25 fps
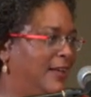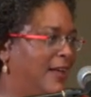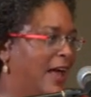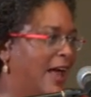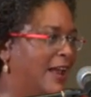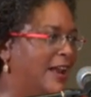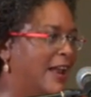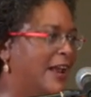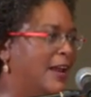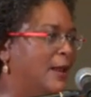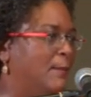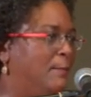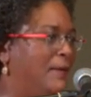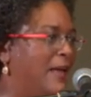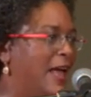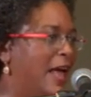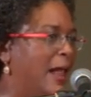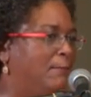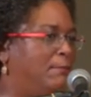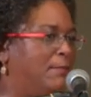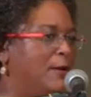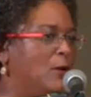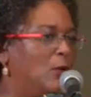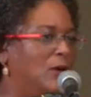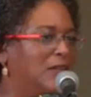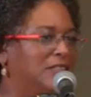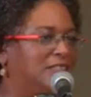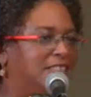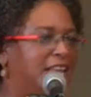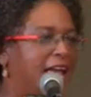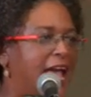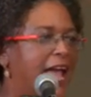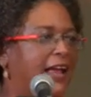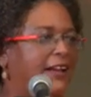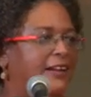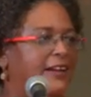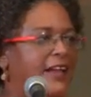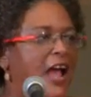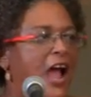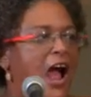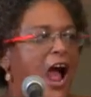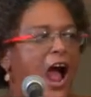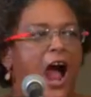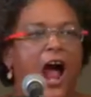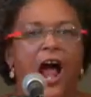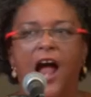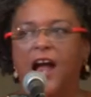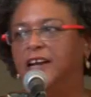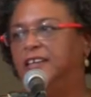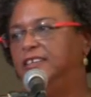and that the BLP will take the
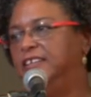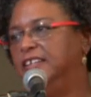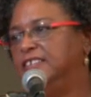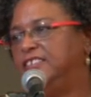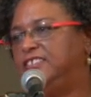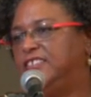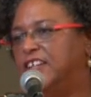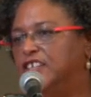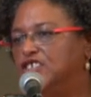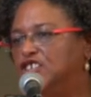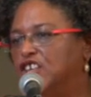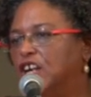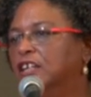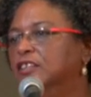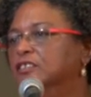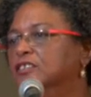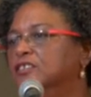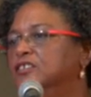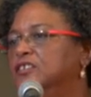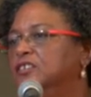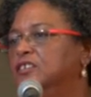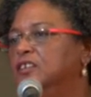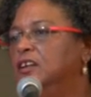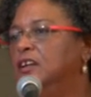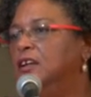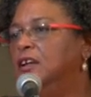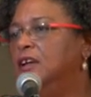hard decisions,